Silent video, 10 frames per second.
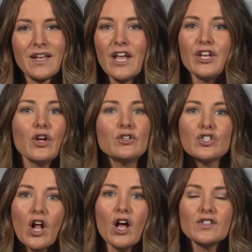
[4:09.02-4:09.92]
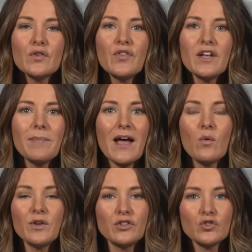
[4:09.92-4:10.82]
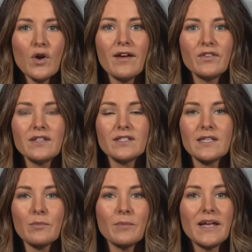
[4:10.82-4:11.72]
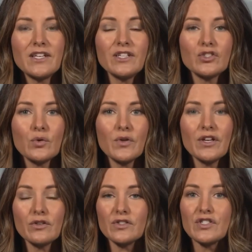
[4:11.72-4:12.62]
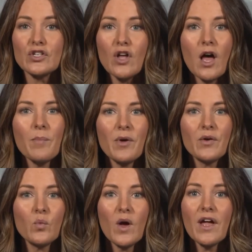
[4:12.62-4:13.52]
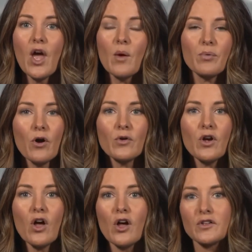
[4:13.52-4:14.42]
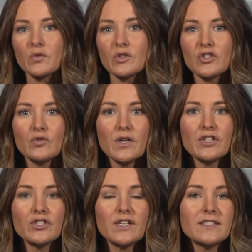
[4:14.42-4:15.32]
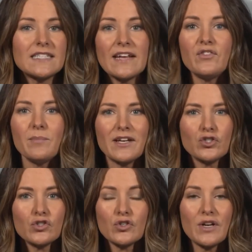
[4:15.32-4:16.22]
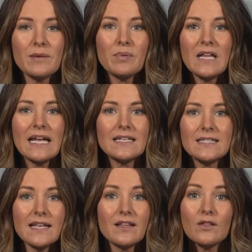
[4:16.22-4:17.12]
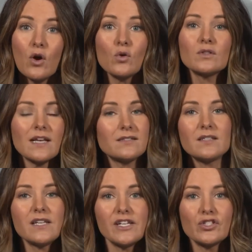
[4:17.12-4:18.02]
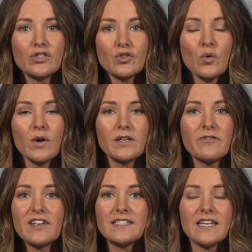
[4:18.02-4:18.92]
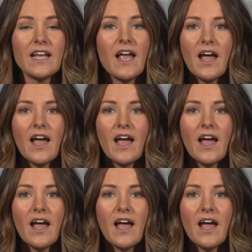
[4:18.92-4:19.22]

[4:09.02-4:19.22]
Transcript: You know, you should also think about, when you're traveling this summer, making sure that you're still up on what protocols, restrictions, safety measures are in place in the local destinations you're going to visit.